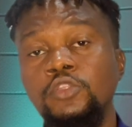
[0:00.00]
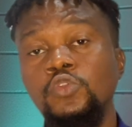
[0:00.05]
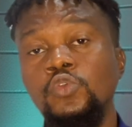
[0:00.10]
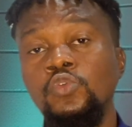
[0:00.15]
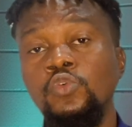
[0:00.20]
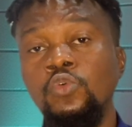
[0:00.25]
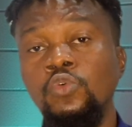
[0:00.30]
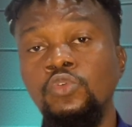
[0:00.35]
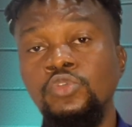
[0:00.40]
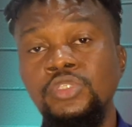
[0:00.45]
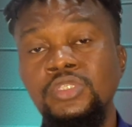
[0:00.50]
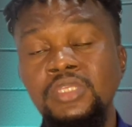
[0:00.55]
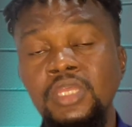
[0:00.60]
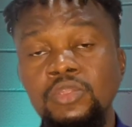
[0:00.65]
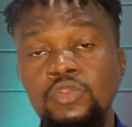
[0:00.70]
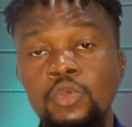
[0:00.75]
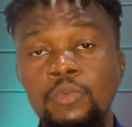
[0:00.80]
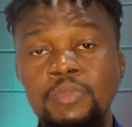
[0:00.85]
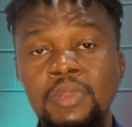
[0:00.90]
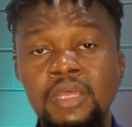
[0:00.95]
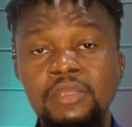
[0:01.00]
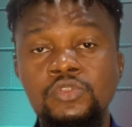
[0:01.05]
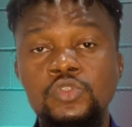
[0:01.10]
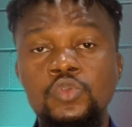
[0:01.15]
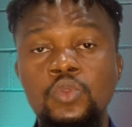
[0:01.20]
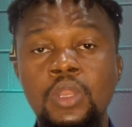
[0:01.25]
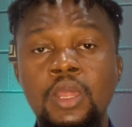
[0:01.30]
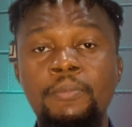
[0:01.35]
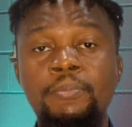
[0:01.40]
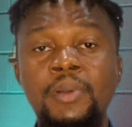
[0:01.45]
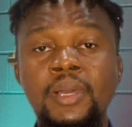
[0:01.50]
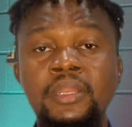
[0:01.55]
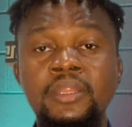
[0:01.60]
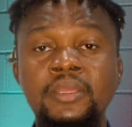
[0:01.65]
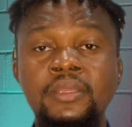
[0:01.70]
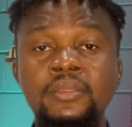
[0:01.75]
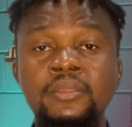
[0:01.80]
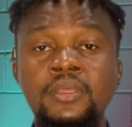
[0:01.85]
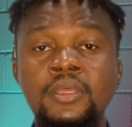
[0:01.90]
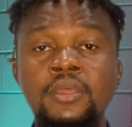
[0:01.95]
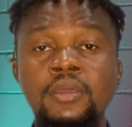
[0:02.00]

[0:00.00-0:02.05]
to set up that solar panel